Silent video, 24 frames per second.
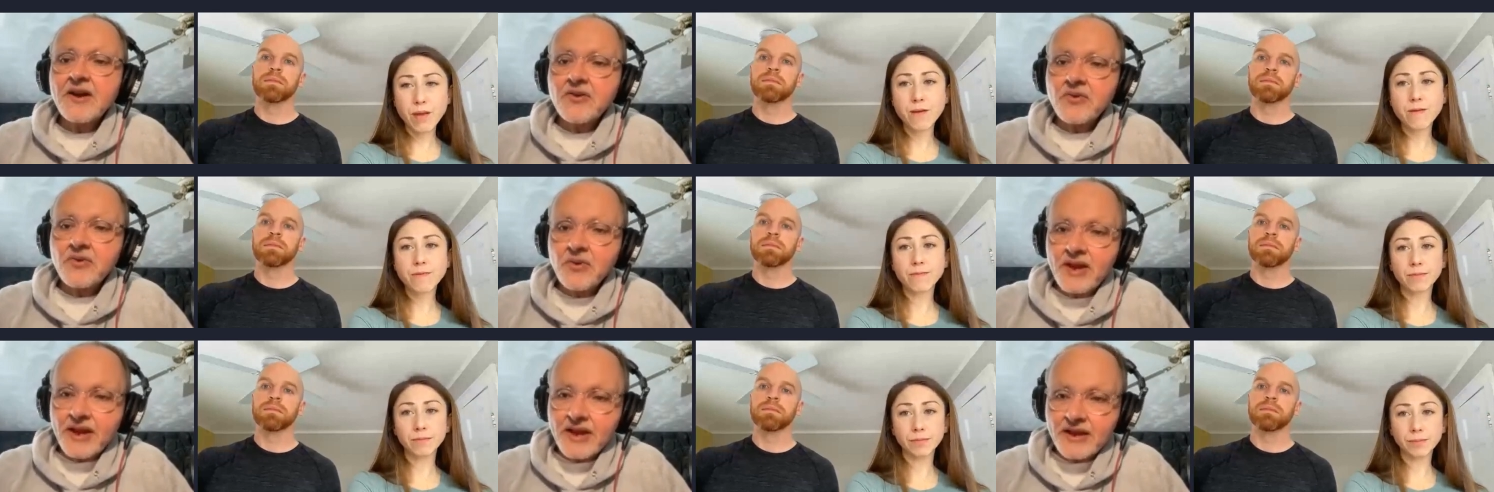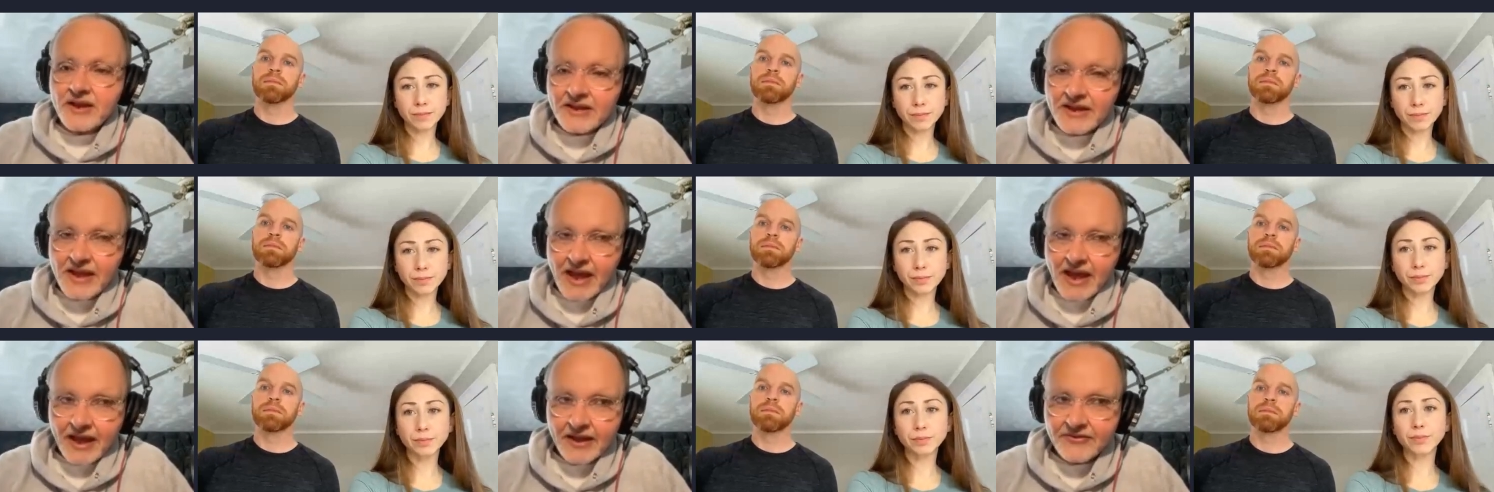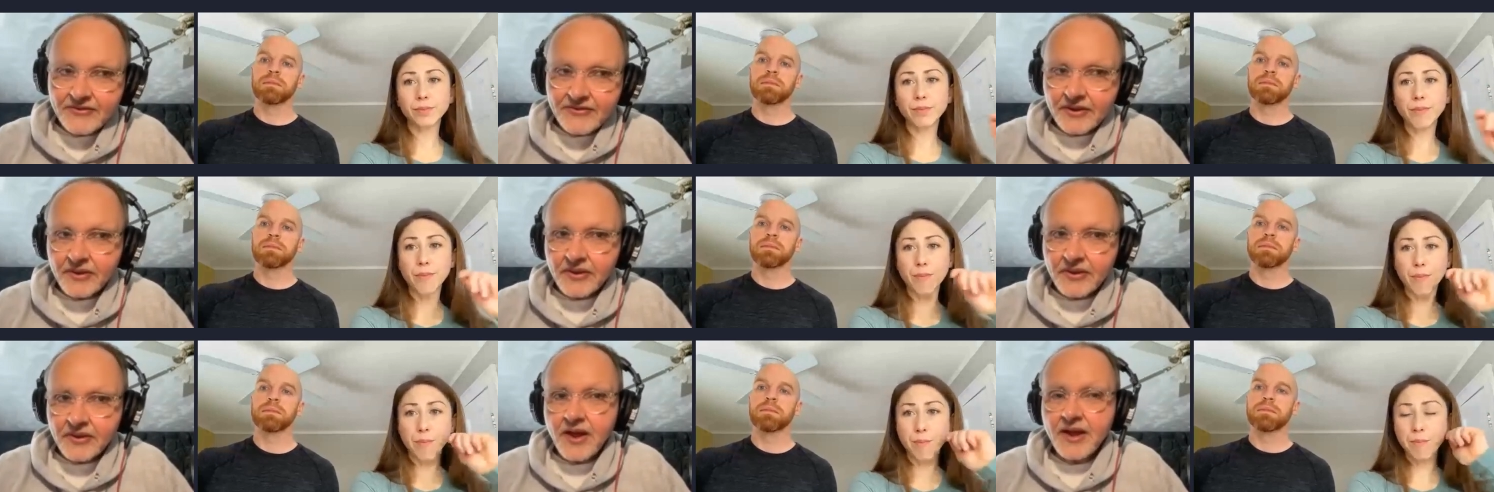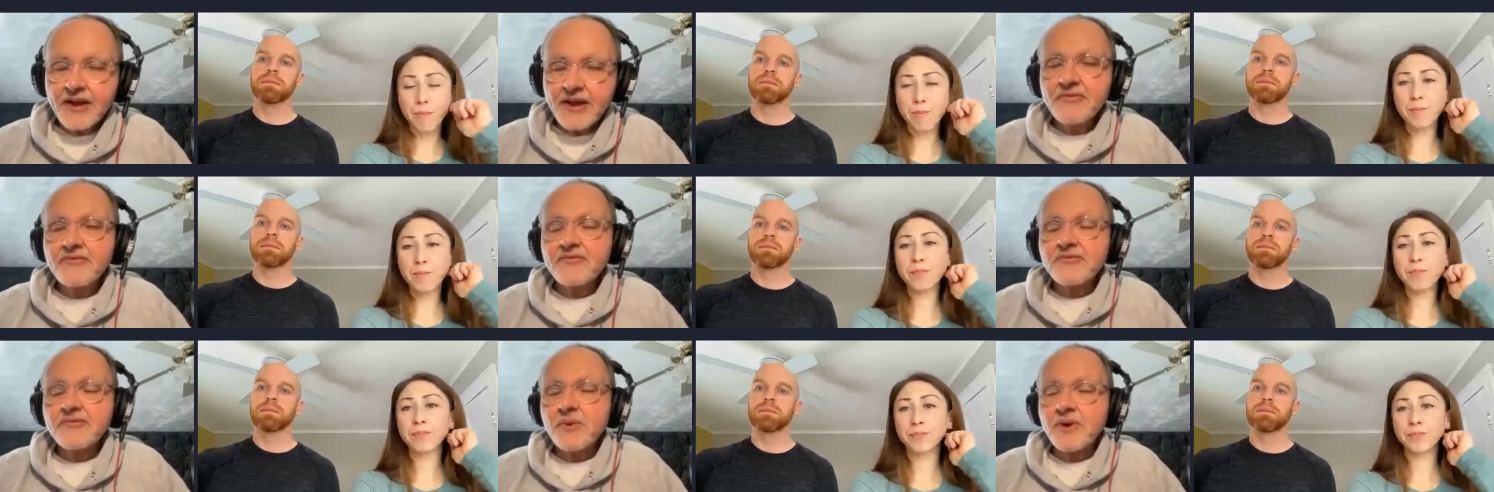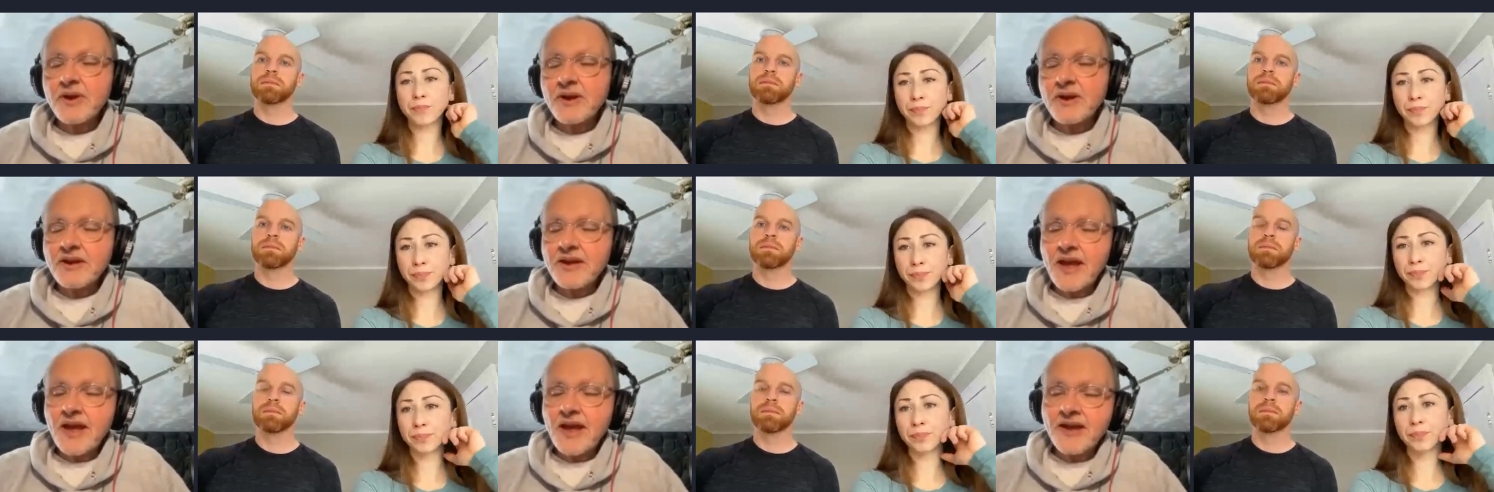Speaker 1: re engage in life, re
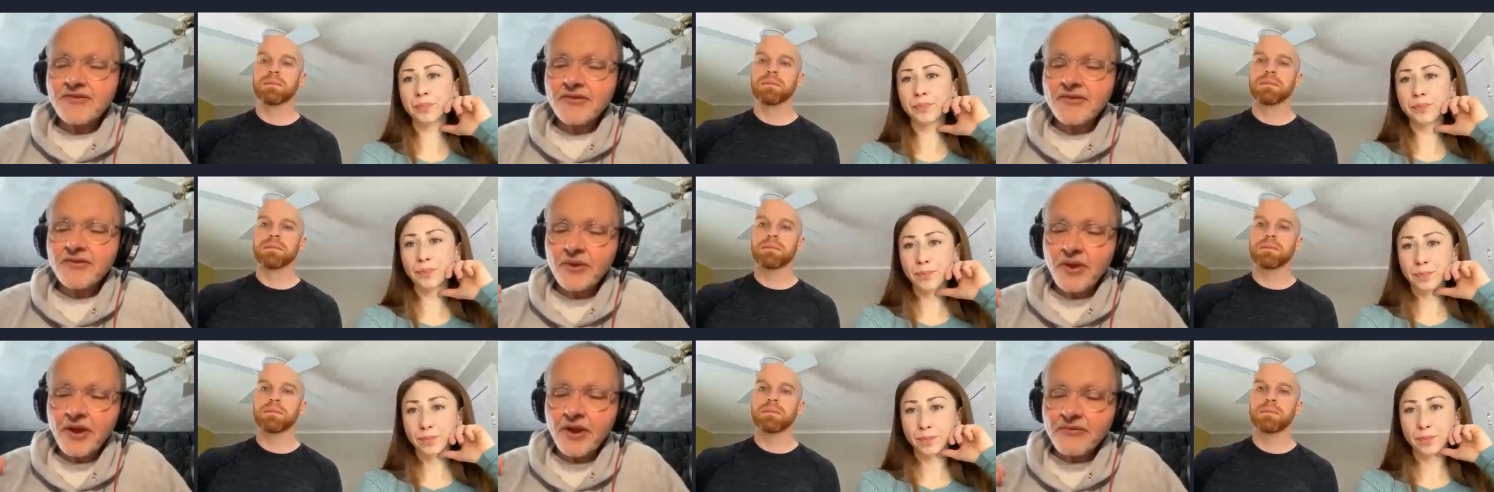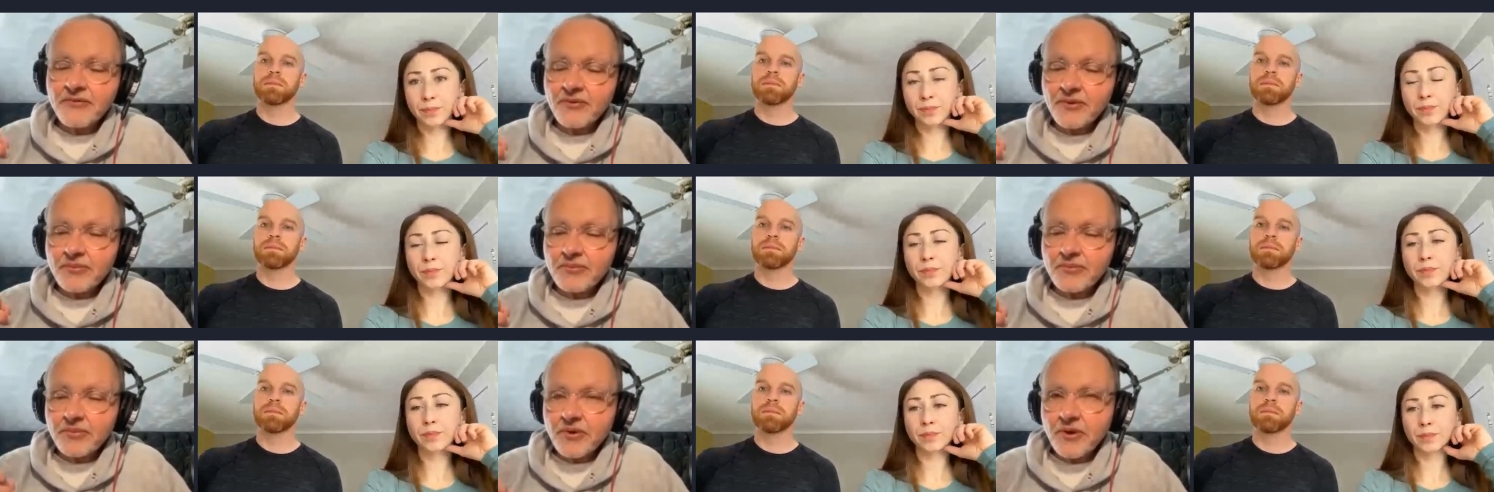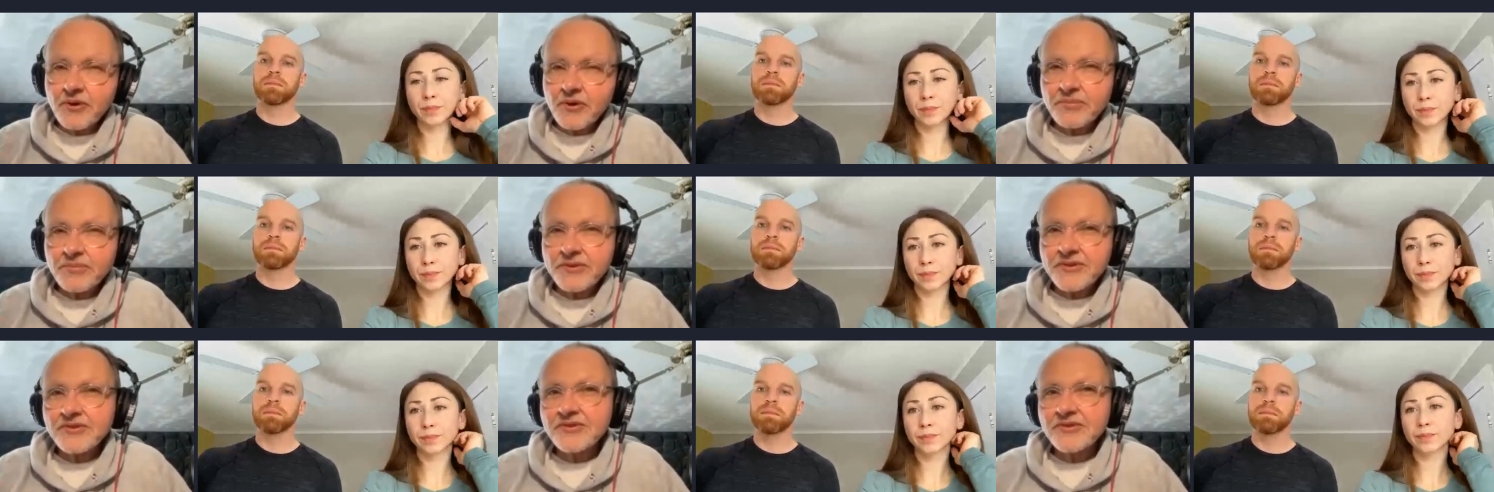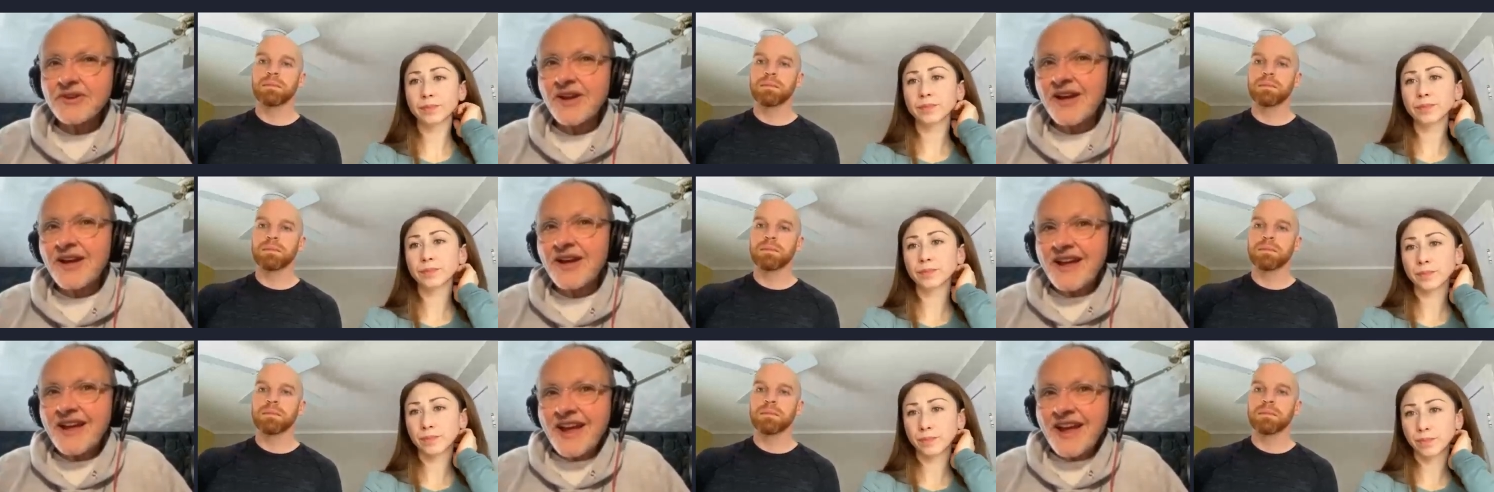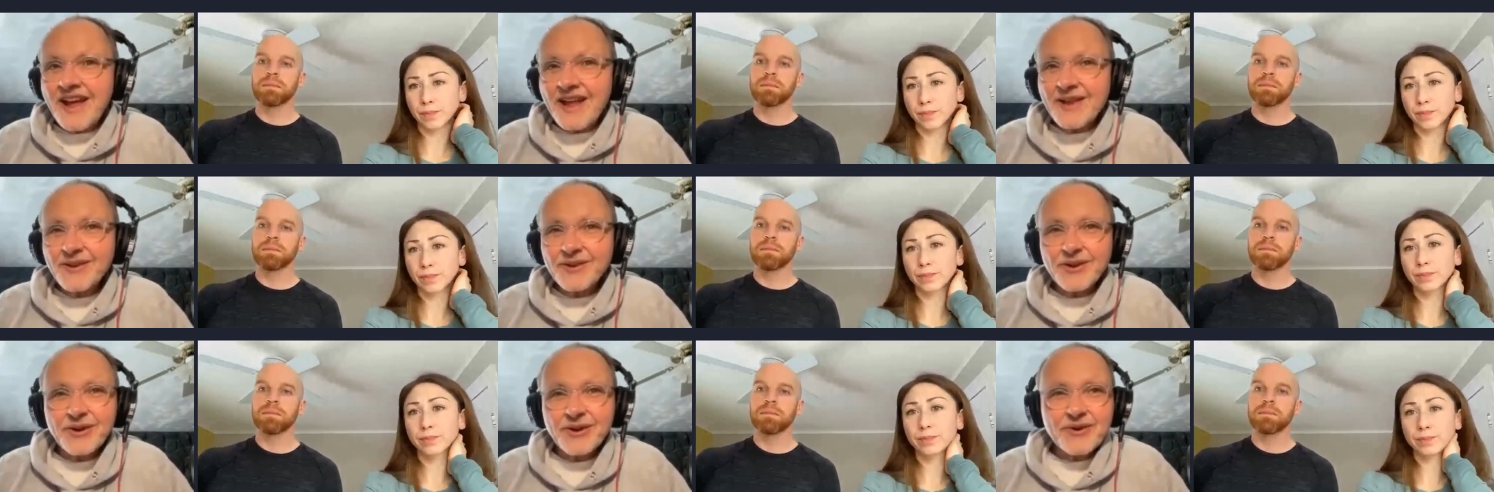engage in life with purpose,
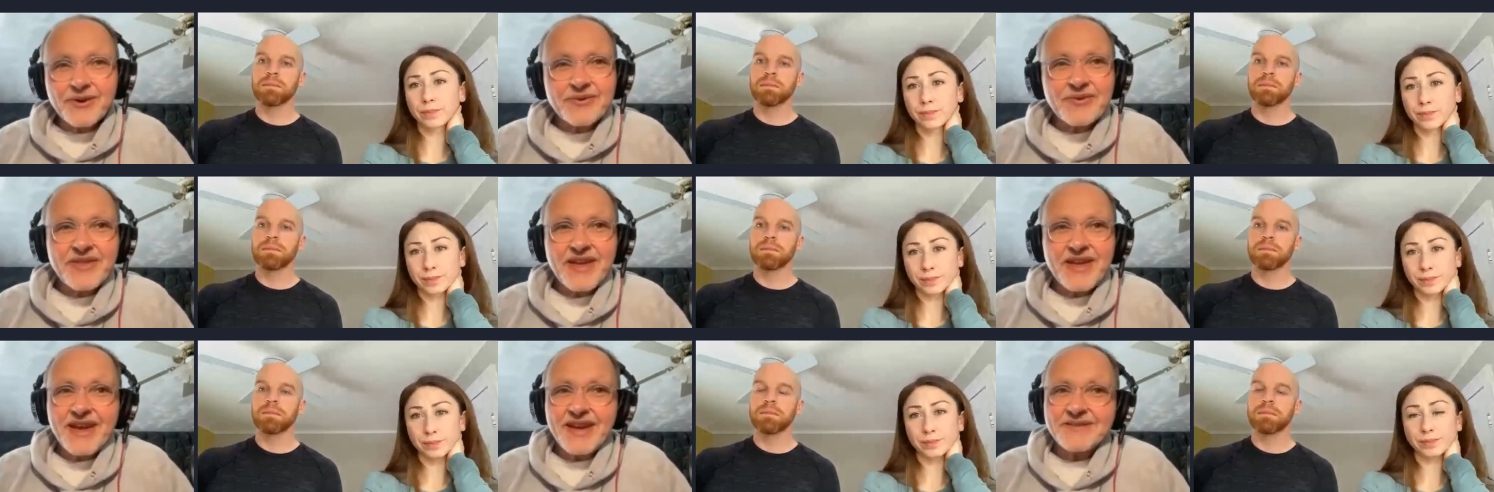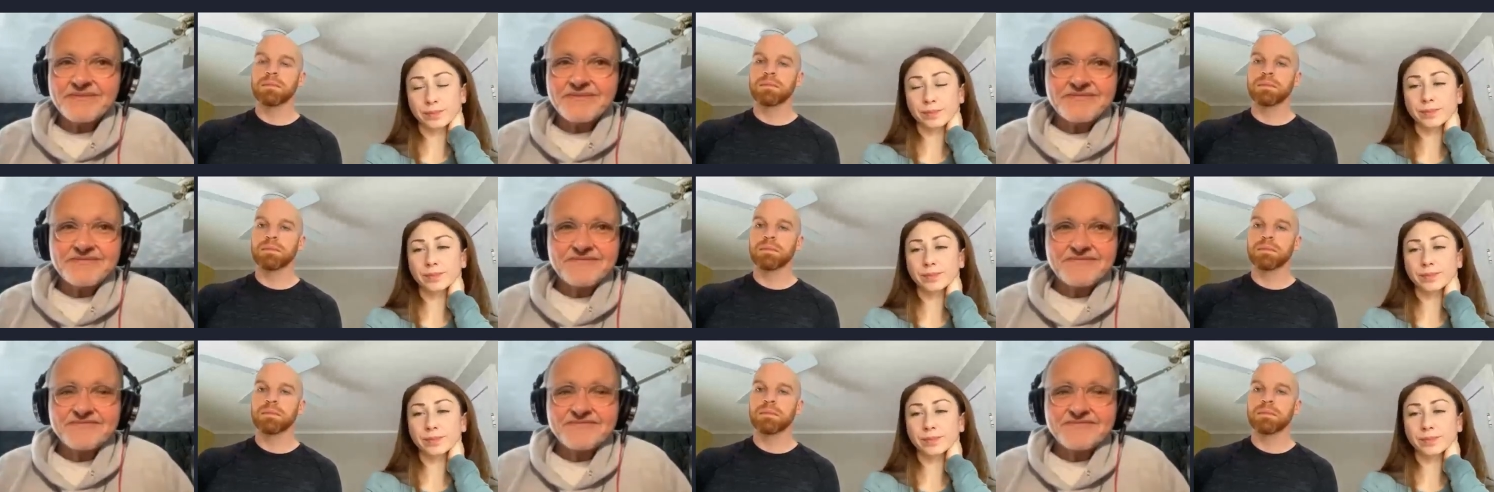and learn that